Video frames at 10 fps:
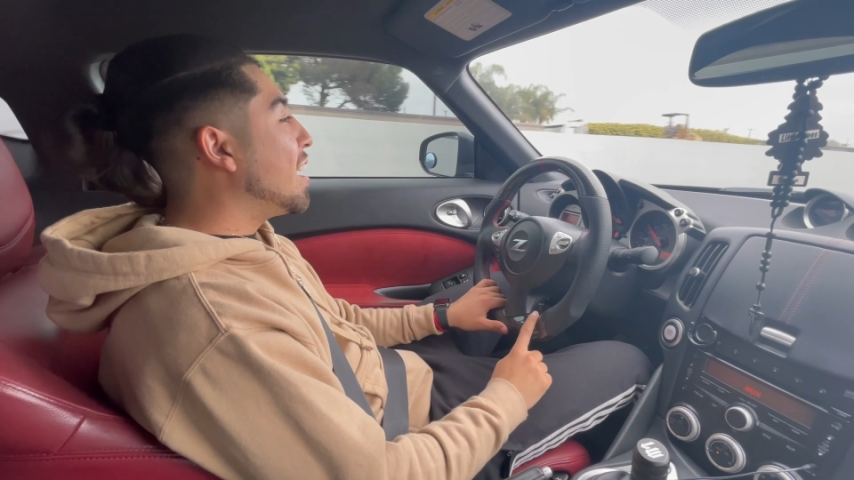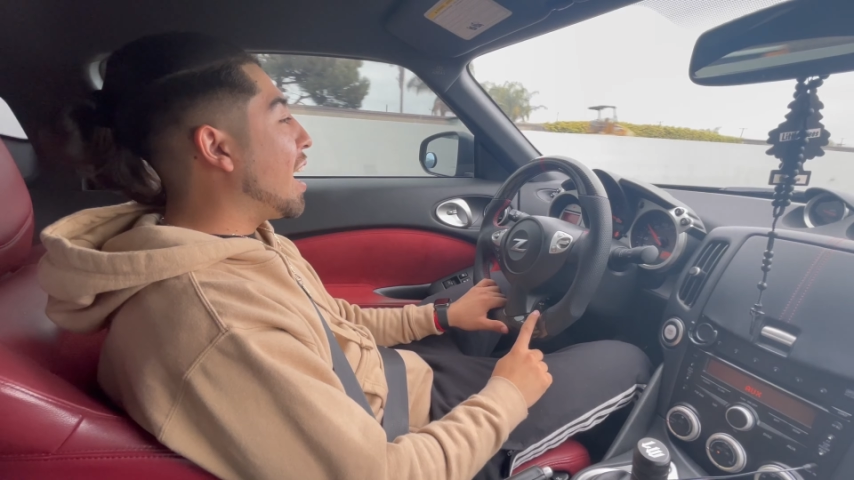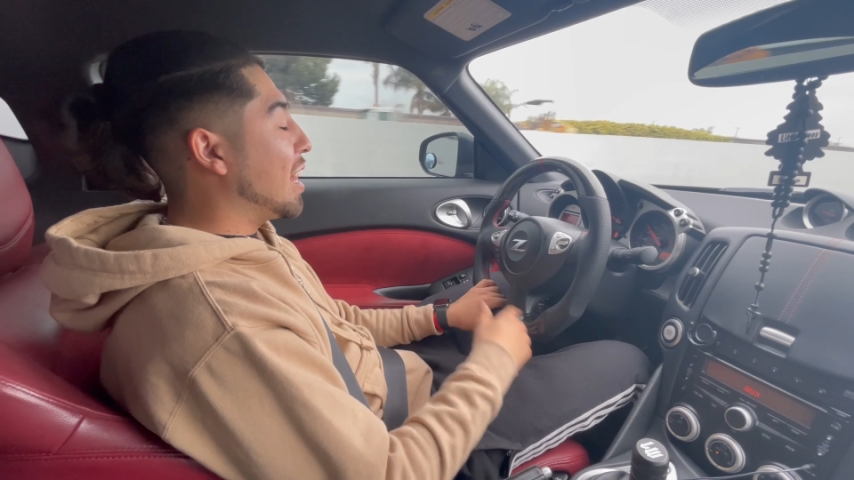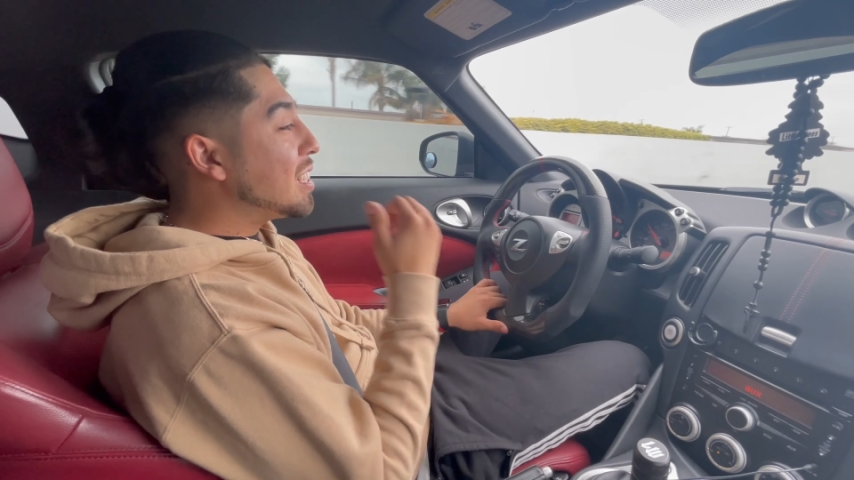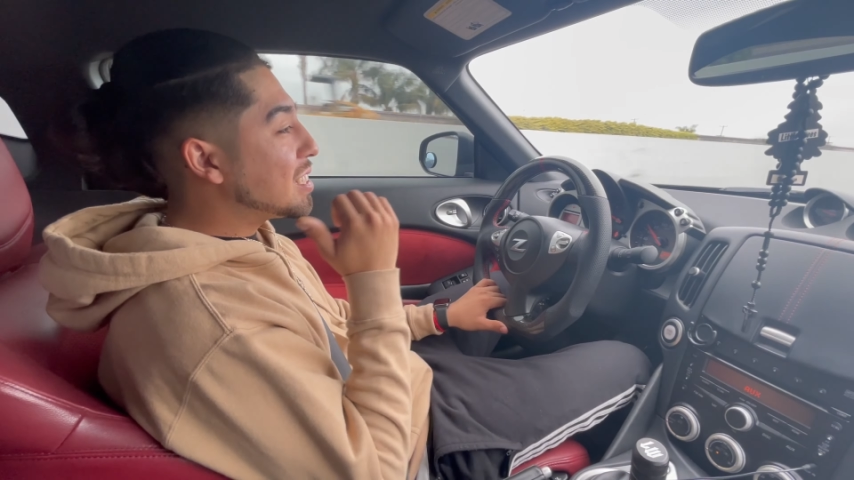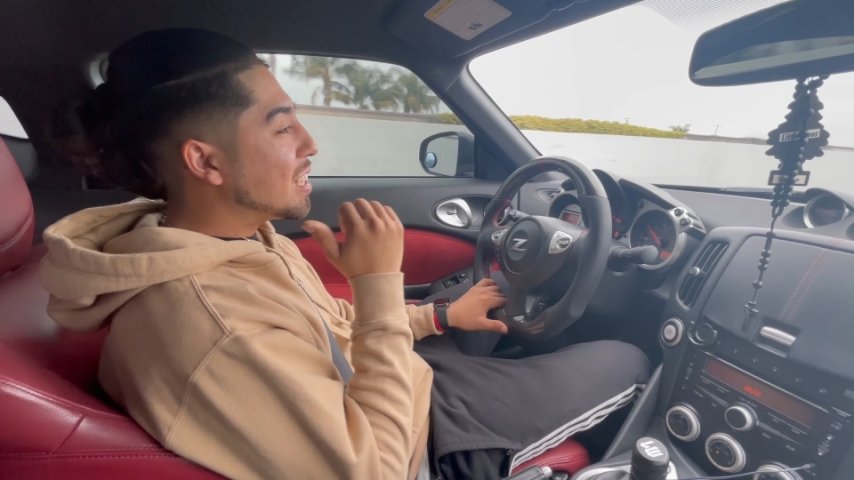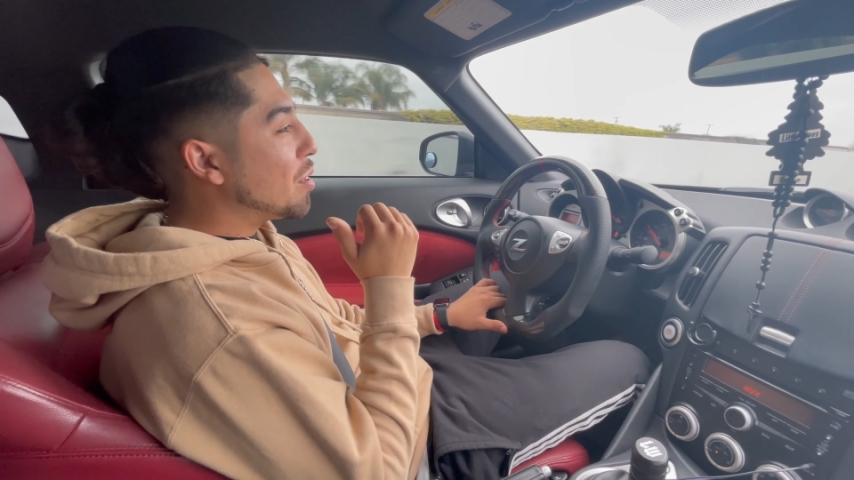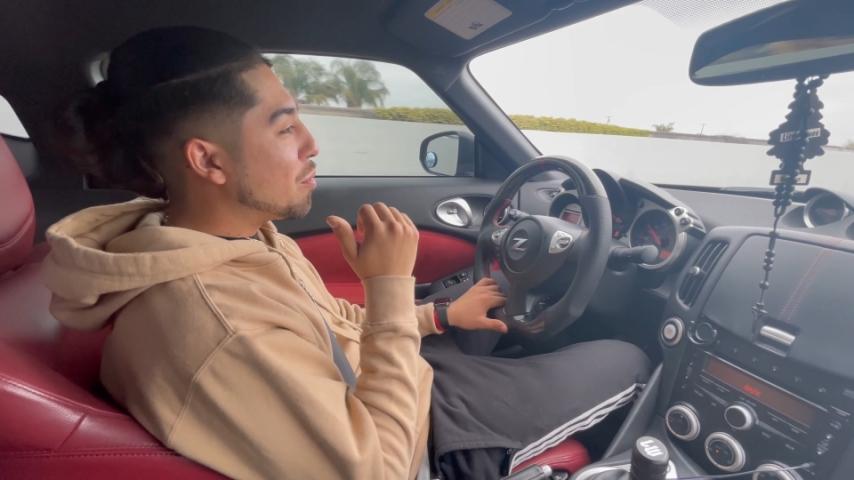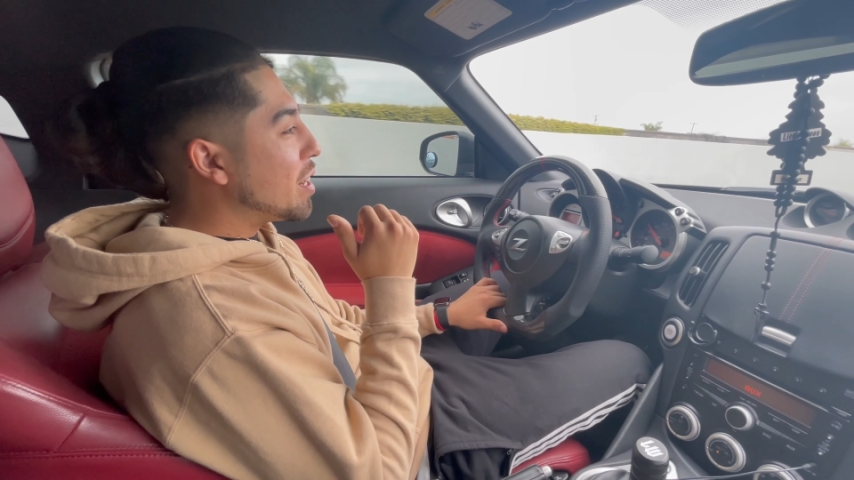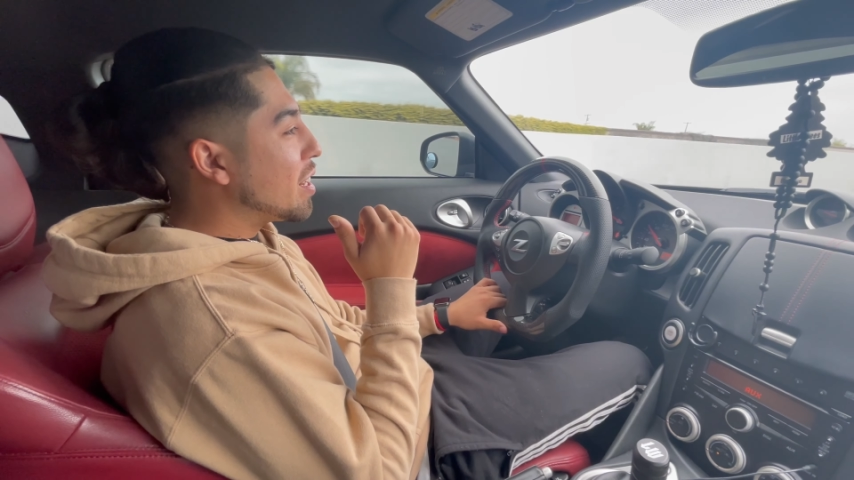at least in the
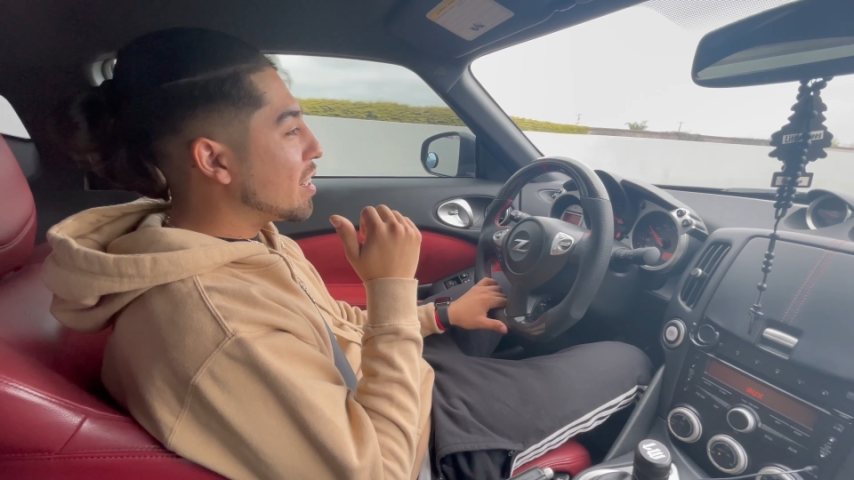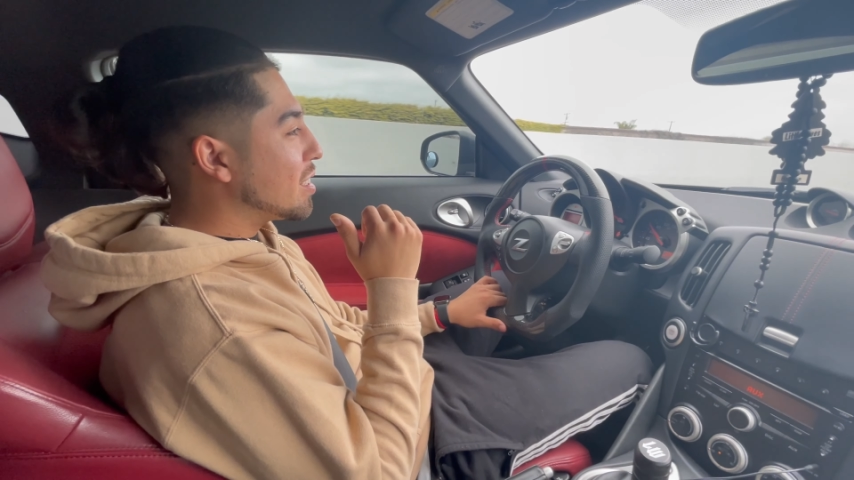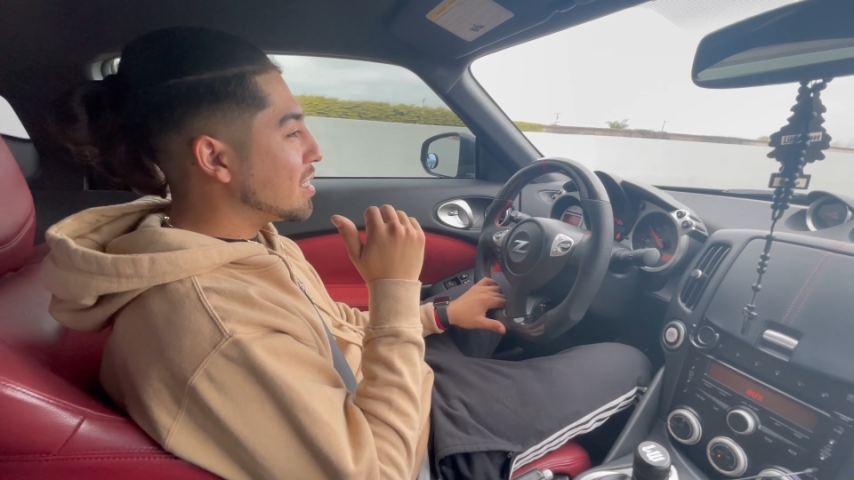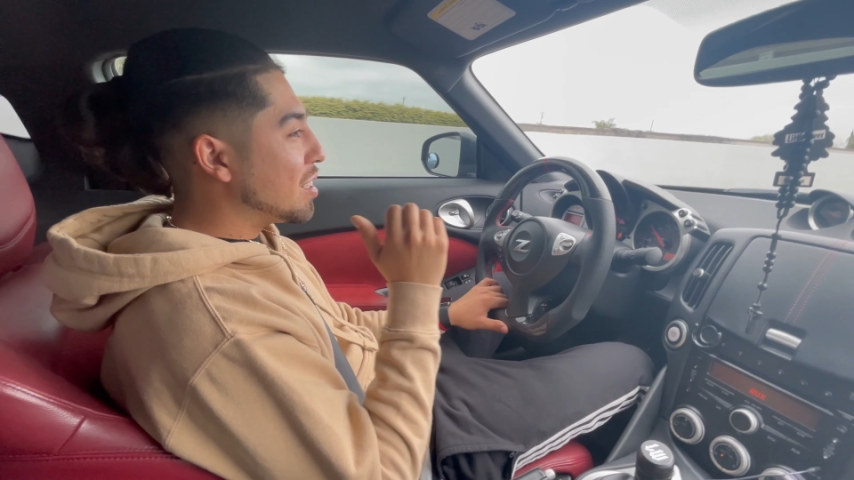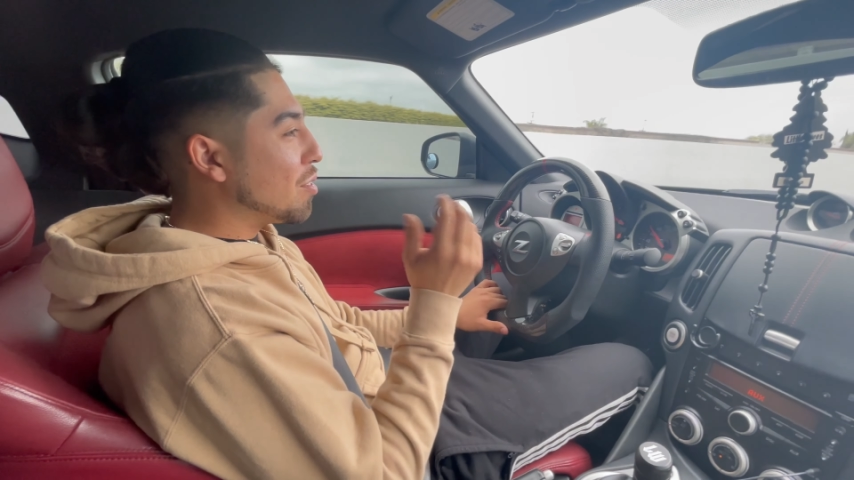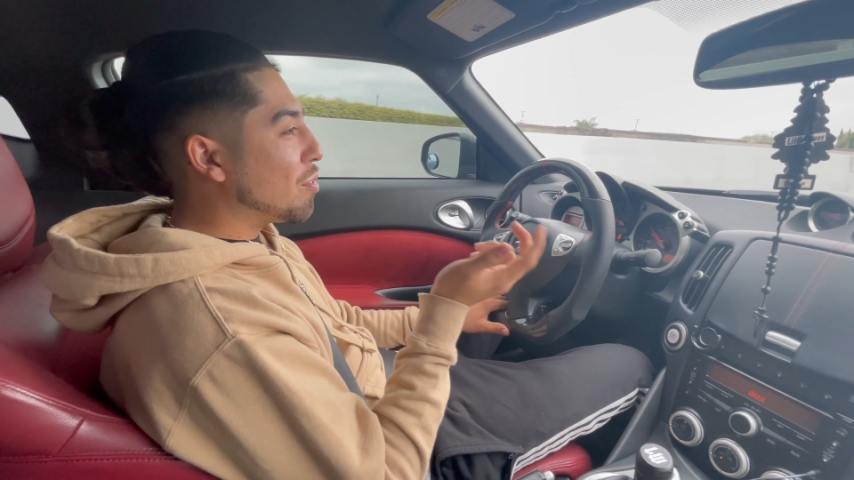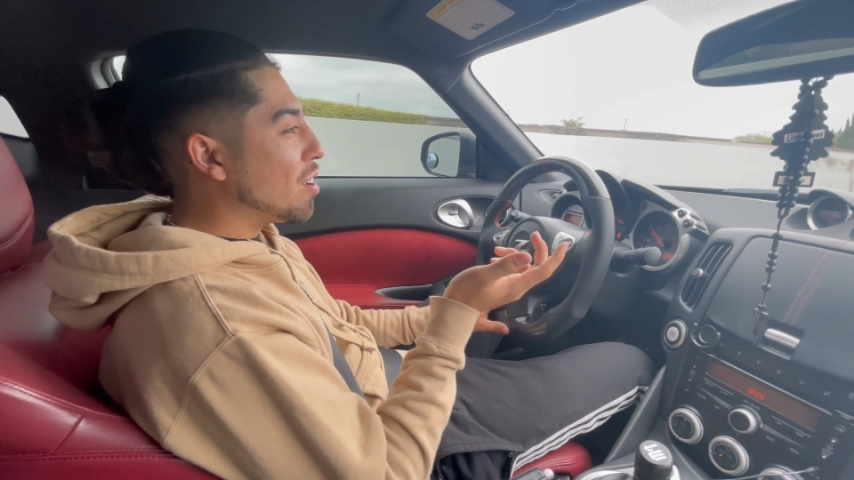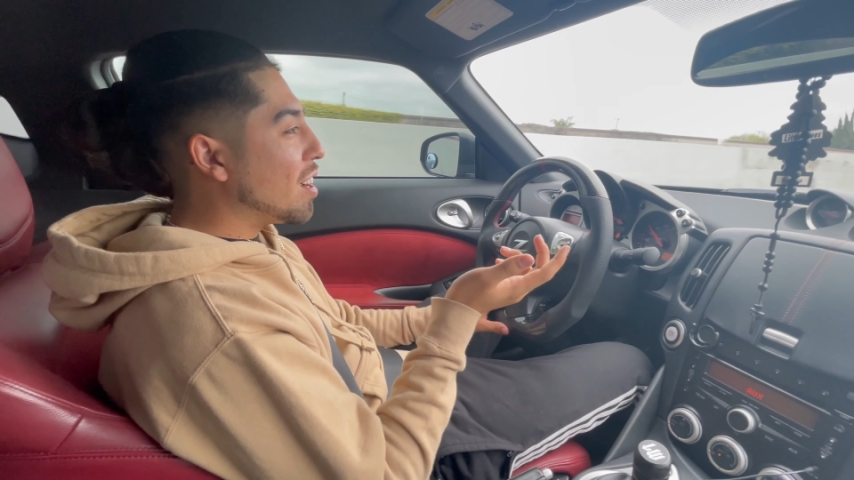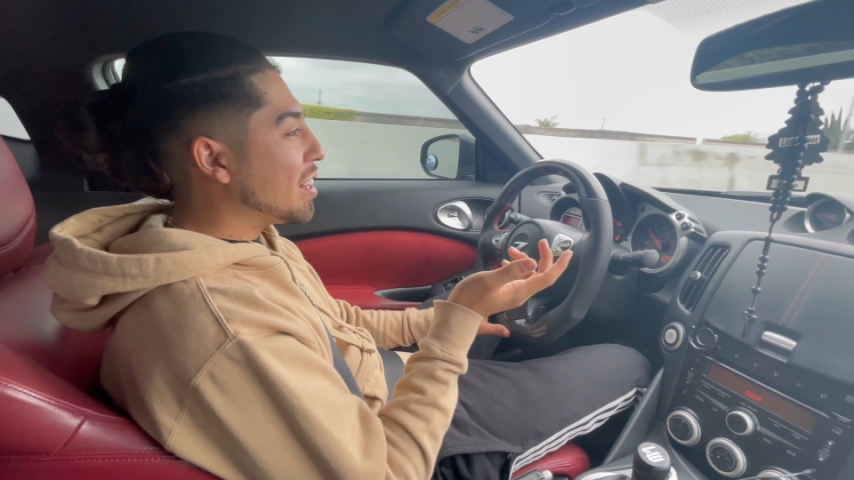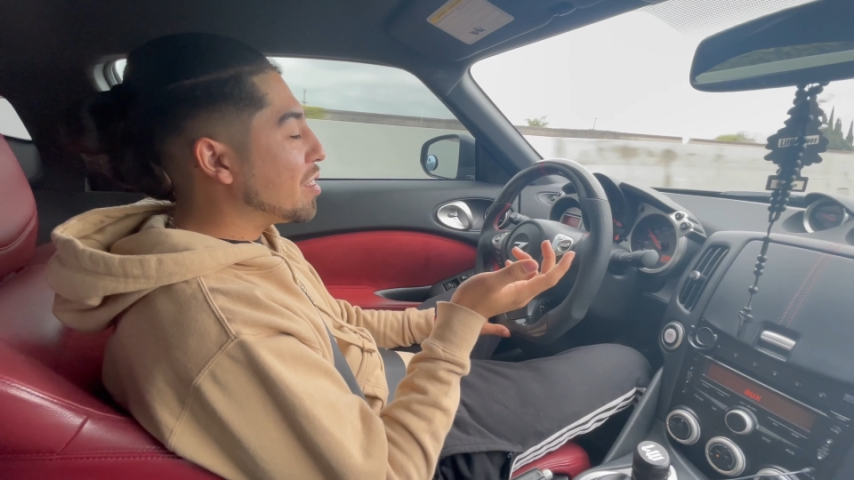rear, because in the front I